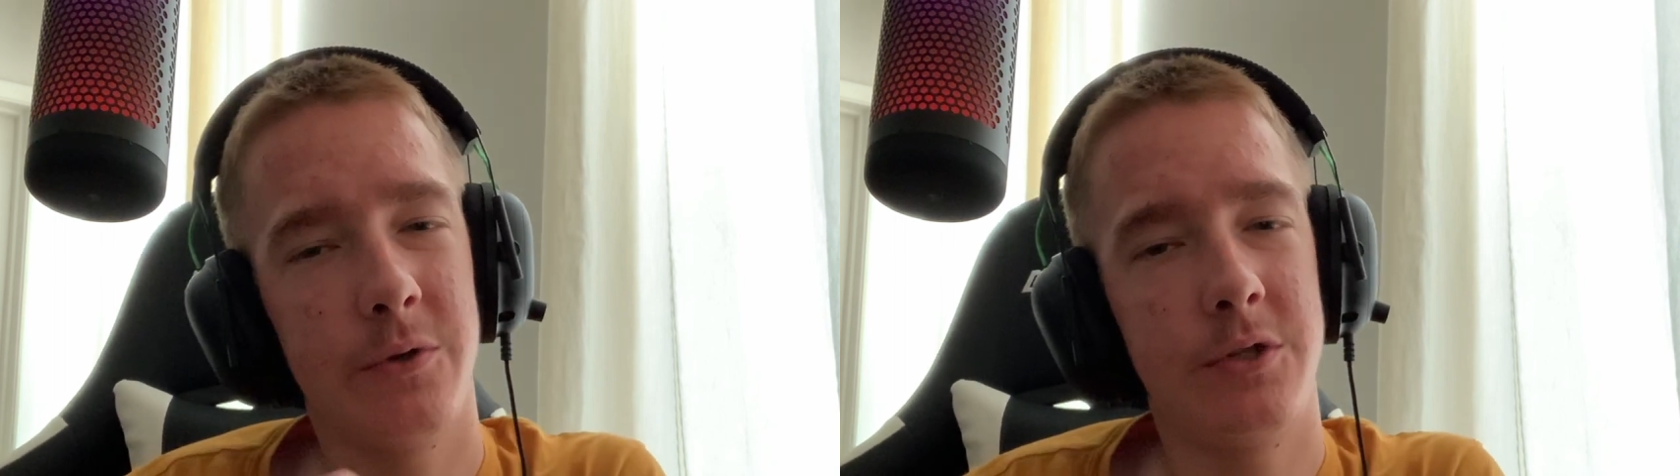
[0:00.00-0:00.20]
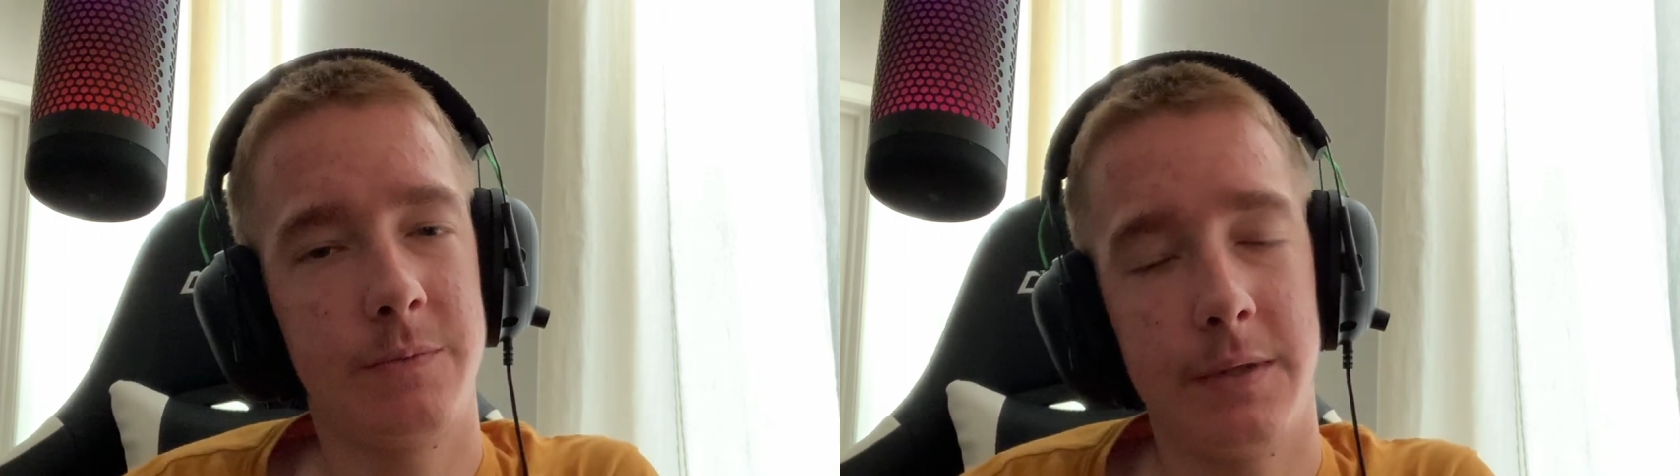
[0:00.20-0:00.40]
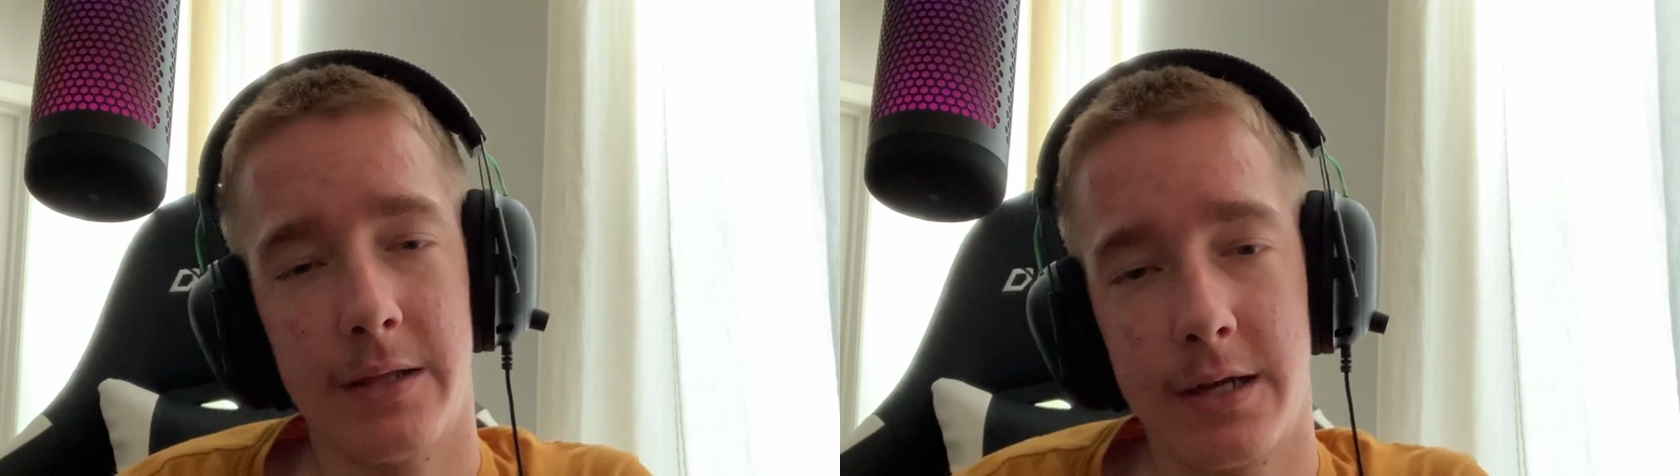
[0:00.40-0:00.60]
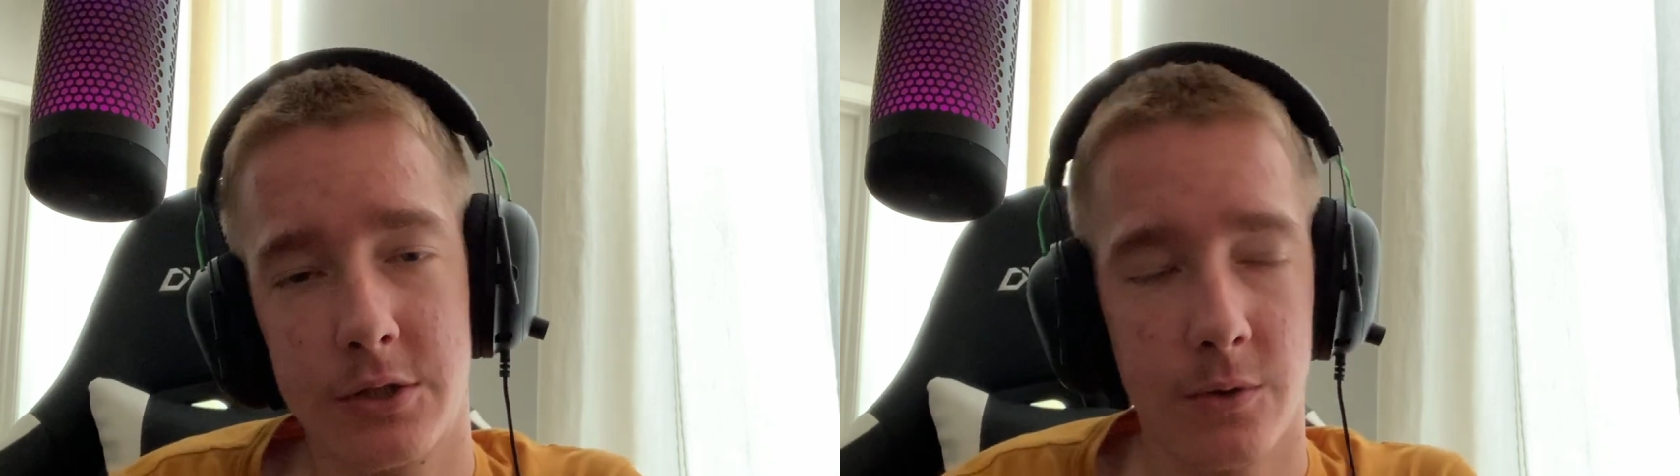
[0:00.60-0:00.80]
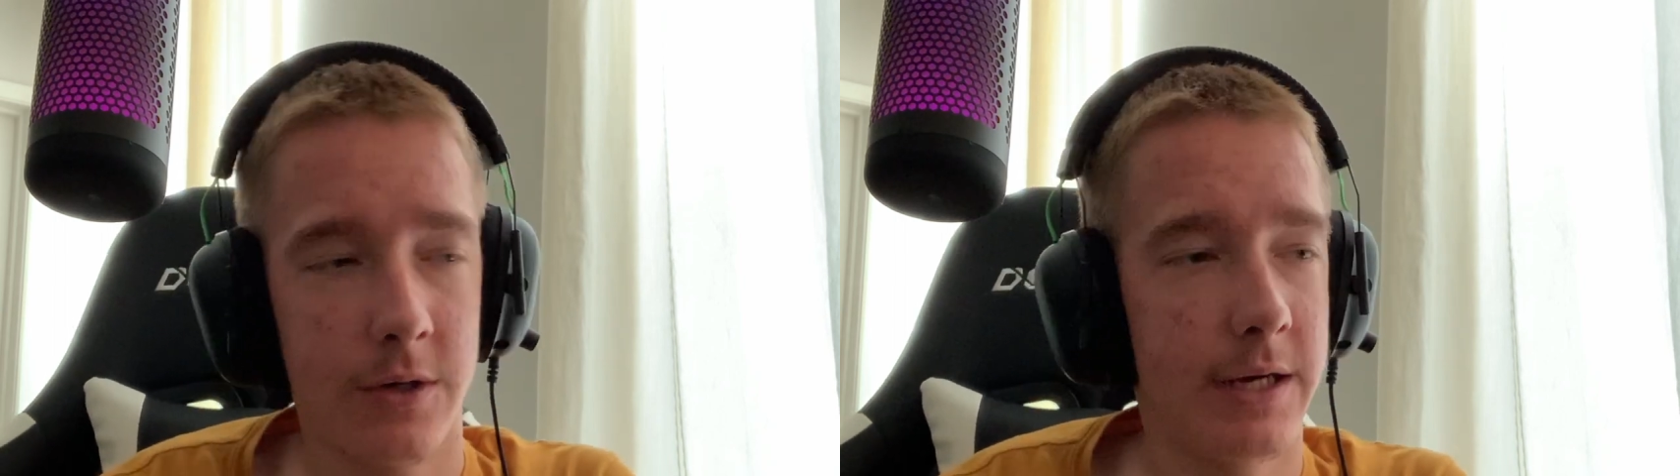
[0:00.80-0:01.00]
will just be a lot
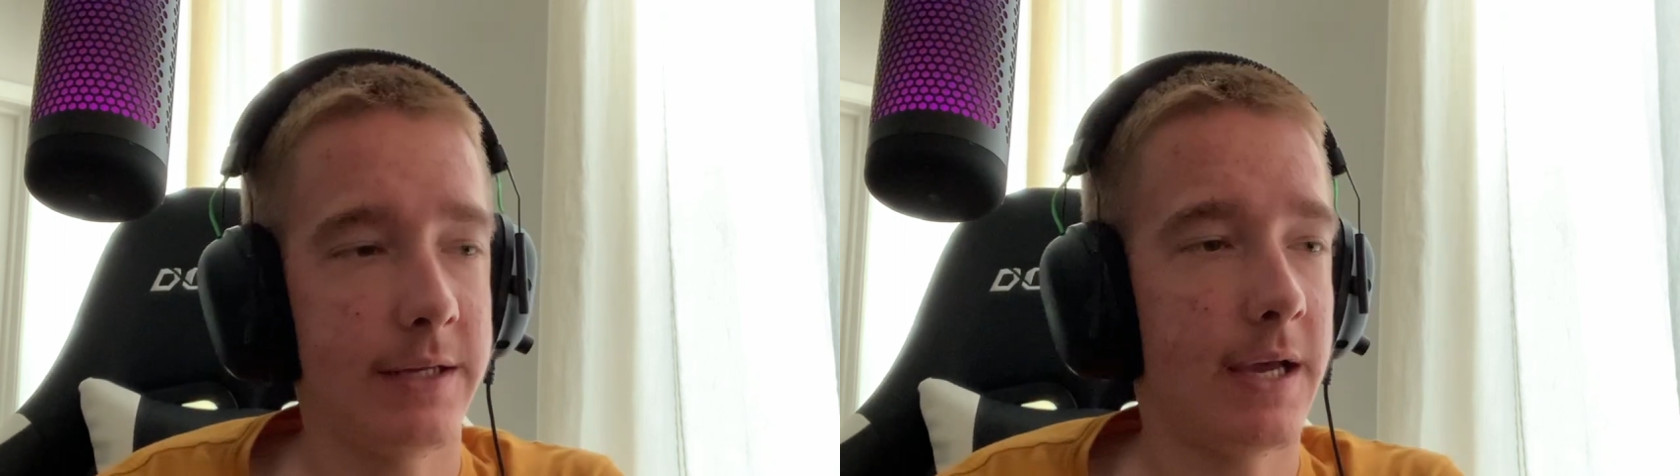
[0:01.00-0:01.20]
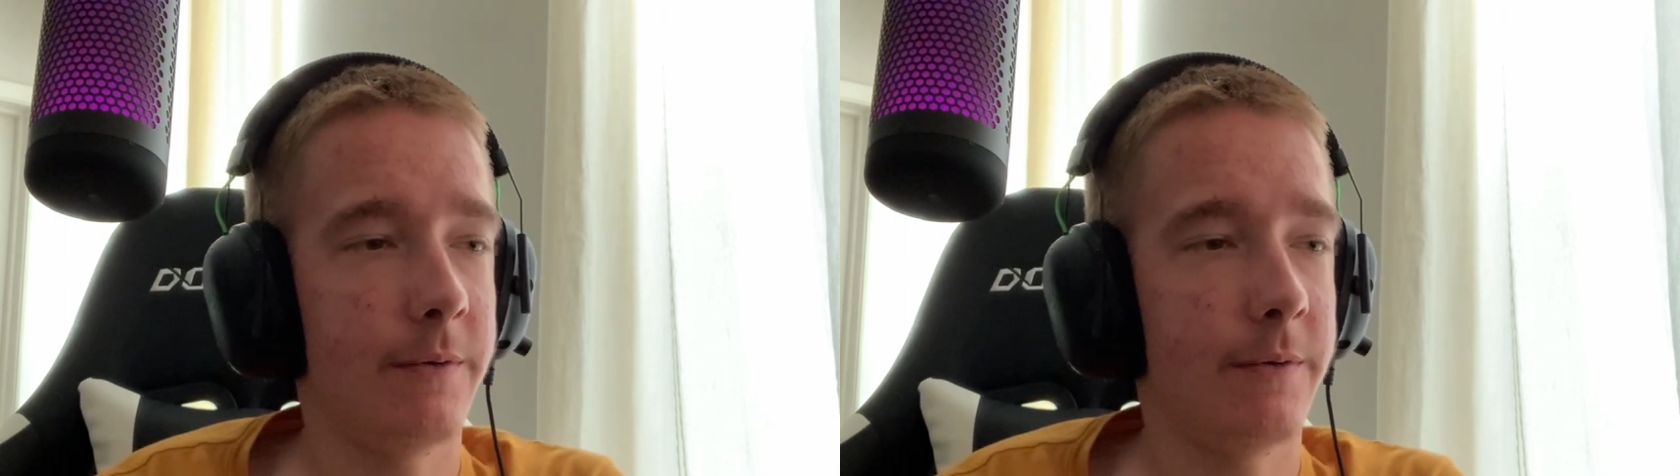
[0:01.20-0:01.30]
shorter.